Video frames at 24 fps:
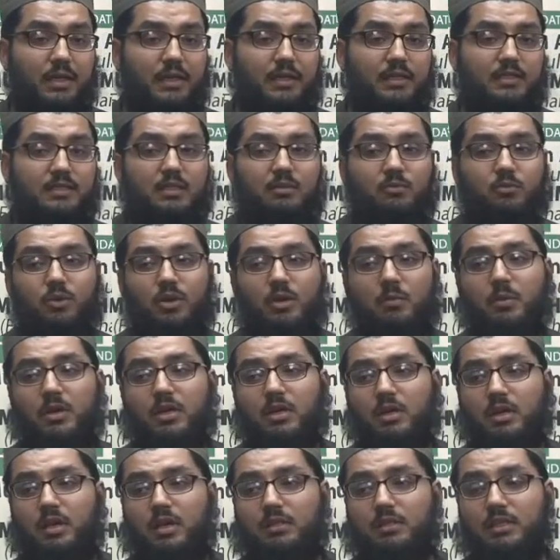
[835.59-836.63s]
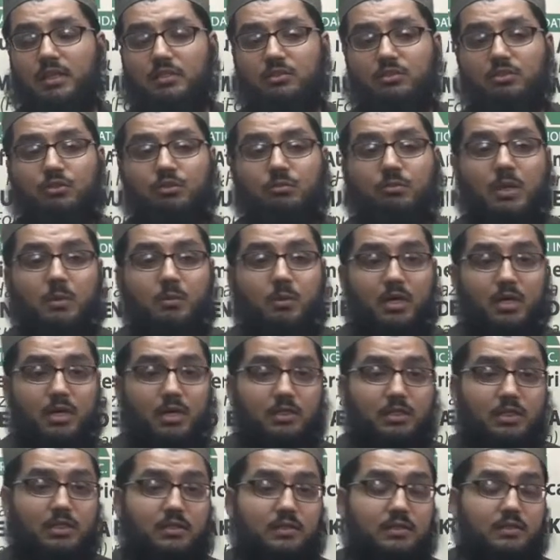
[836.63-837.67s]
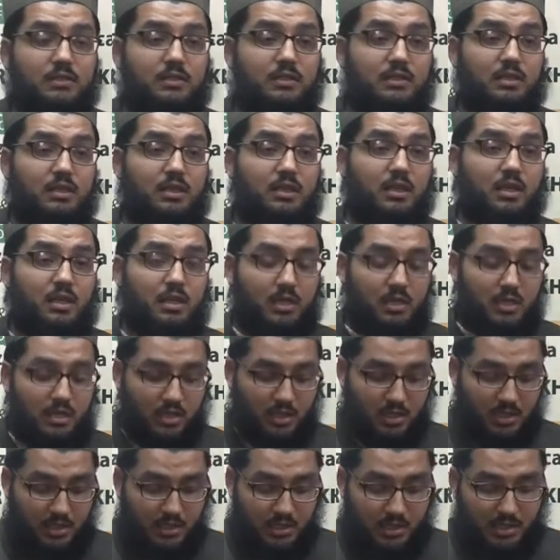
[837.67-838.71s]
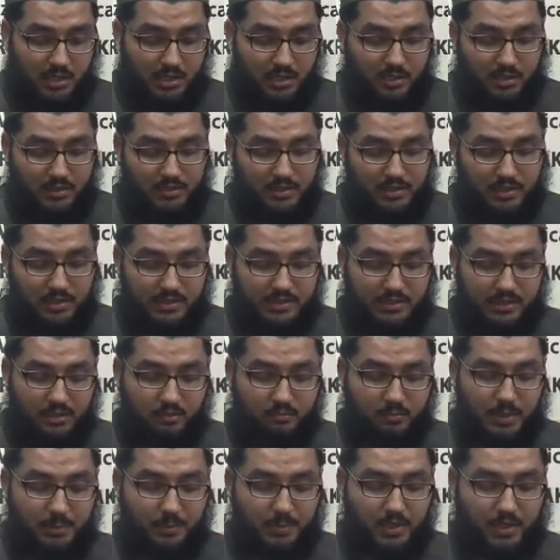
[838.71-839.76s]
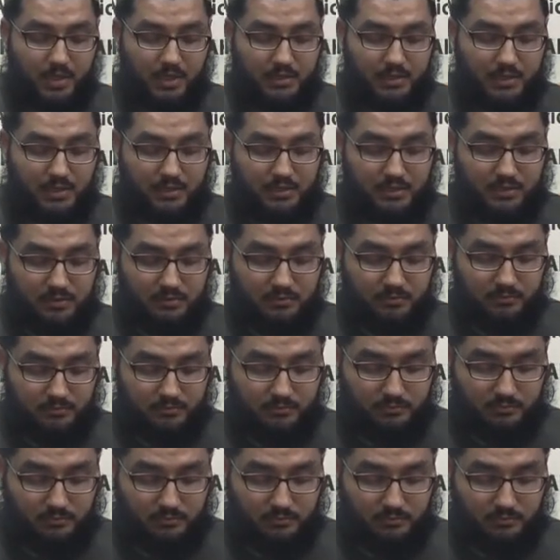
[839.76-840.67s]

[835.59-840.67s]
And he said, what about a hadith? Do you remember a hadith? He said, yes, I remember a hadith.